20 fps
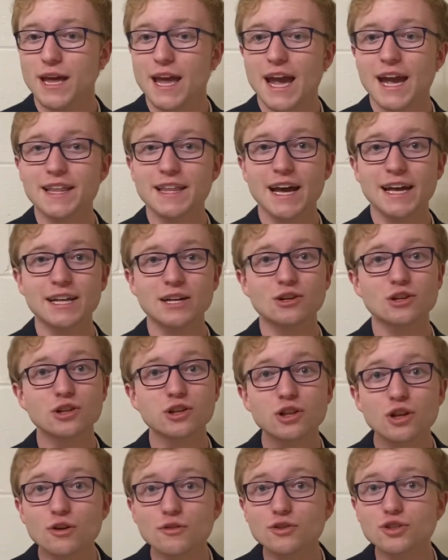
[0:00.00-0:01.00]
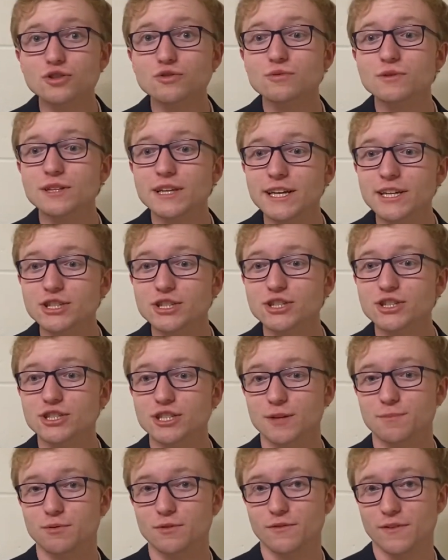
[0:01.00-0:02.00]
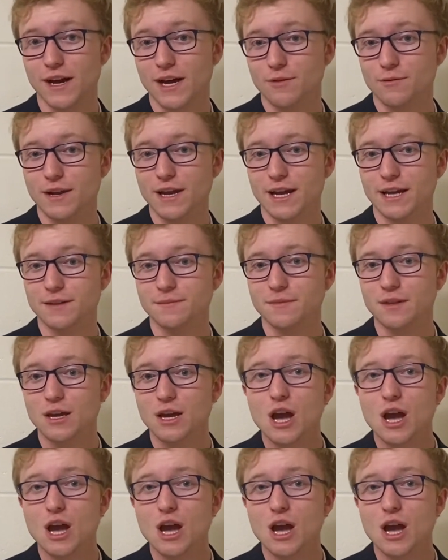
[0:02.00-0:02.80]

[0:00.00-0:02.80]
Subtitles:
and had a close relationship with Iran.